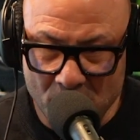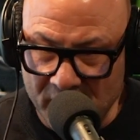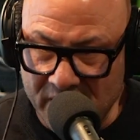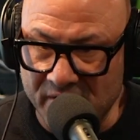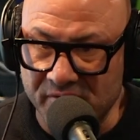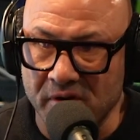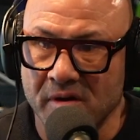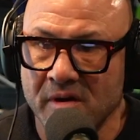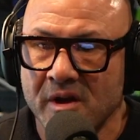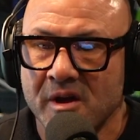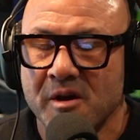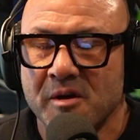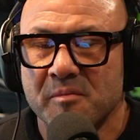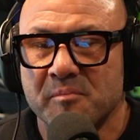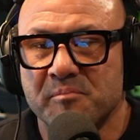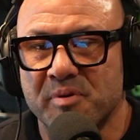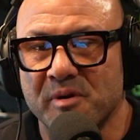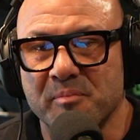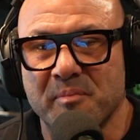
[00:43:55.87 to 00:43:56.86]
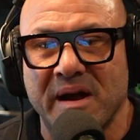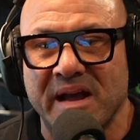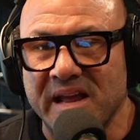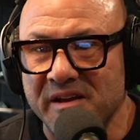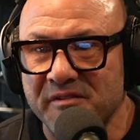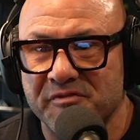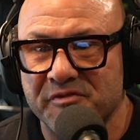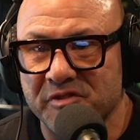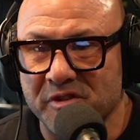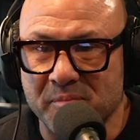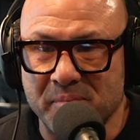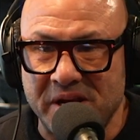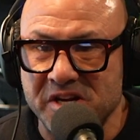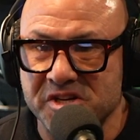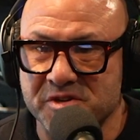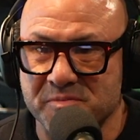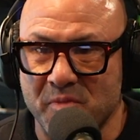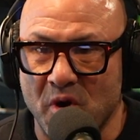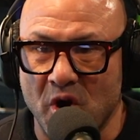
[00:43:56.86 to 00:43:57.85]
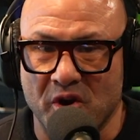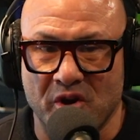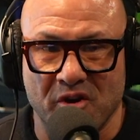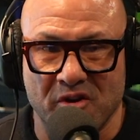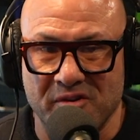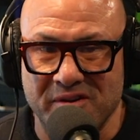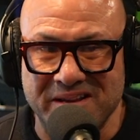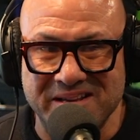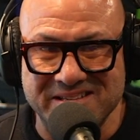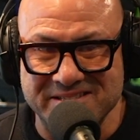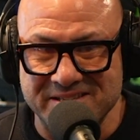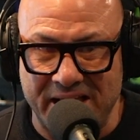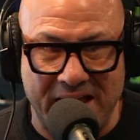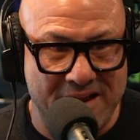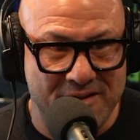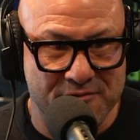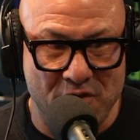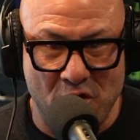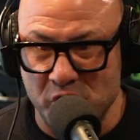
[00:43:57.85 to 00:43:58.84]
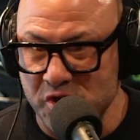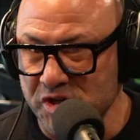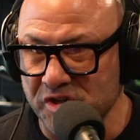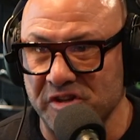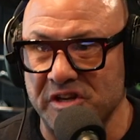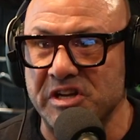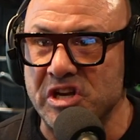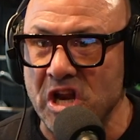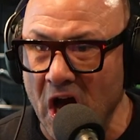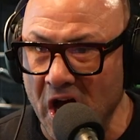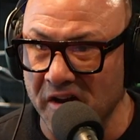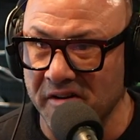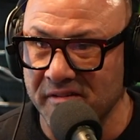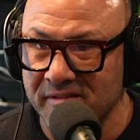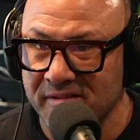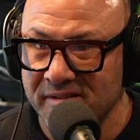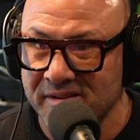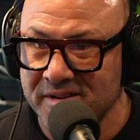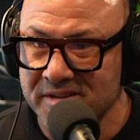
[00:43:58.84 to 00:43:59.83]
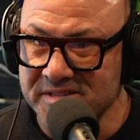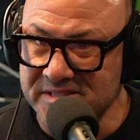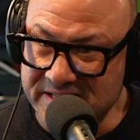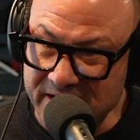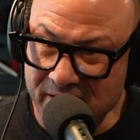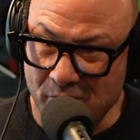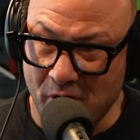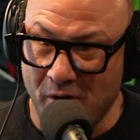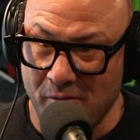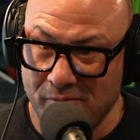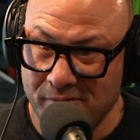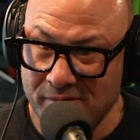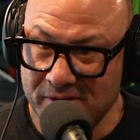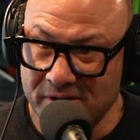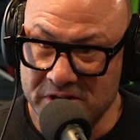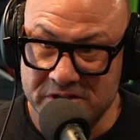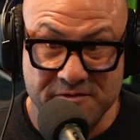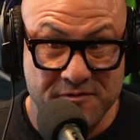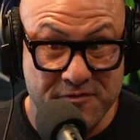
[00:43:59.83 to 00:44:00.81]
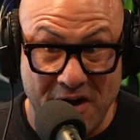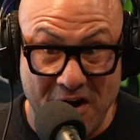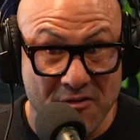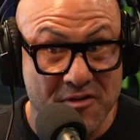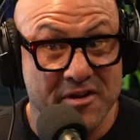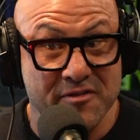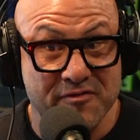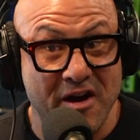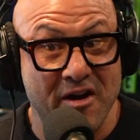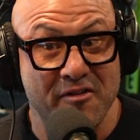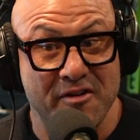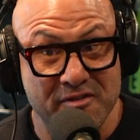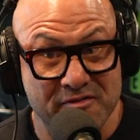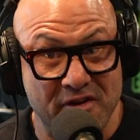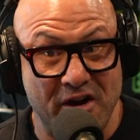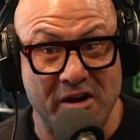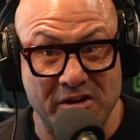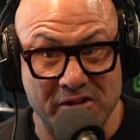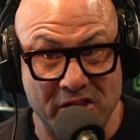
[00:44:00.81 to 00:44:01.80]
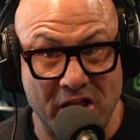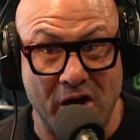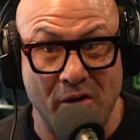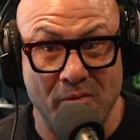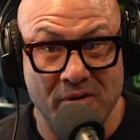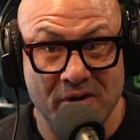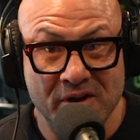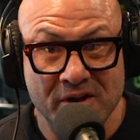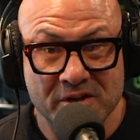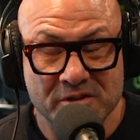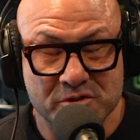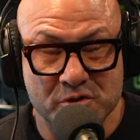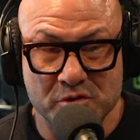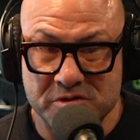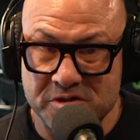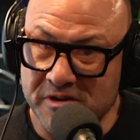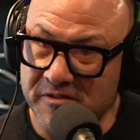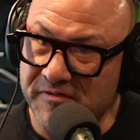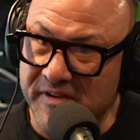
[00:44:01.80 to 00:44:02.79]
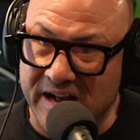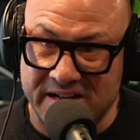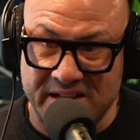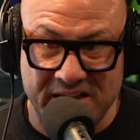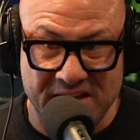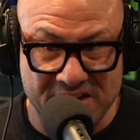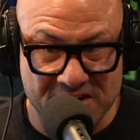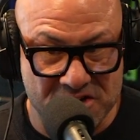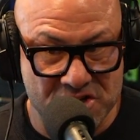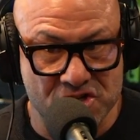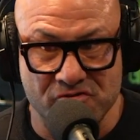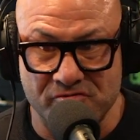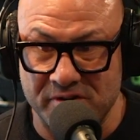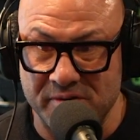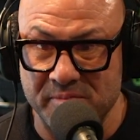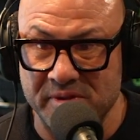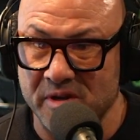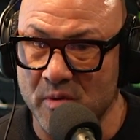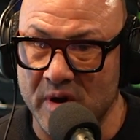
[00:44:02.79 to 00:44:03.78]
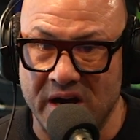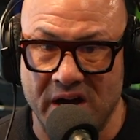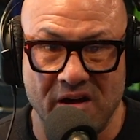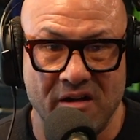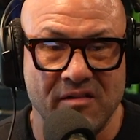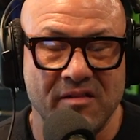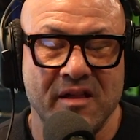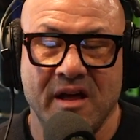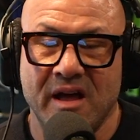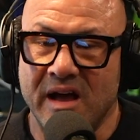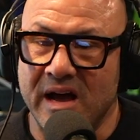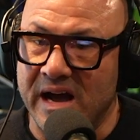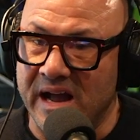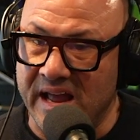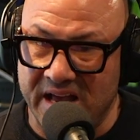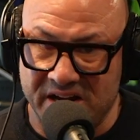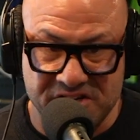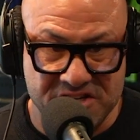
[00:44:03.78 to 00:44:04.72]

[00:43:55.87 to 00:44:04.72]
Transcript: whatever. But my inflammation marker is like virtually none, 0. It's very, very, very low due to the fact I eat extremely well, I